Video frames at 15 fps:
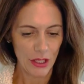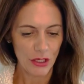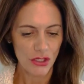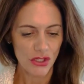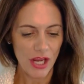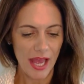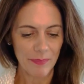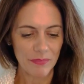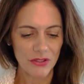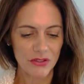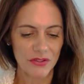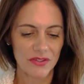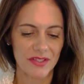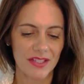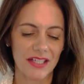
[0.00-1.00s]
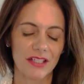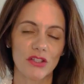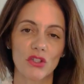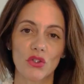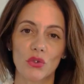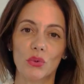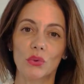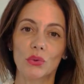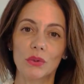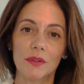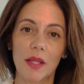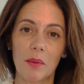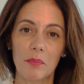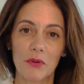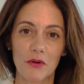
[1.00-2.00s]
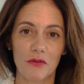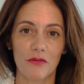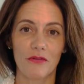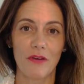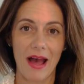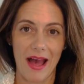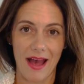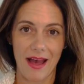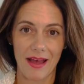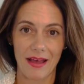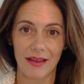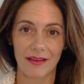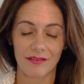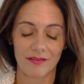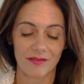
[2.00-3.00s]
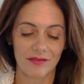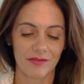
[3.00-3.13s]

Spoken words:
Chapter 6, Tool number 5.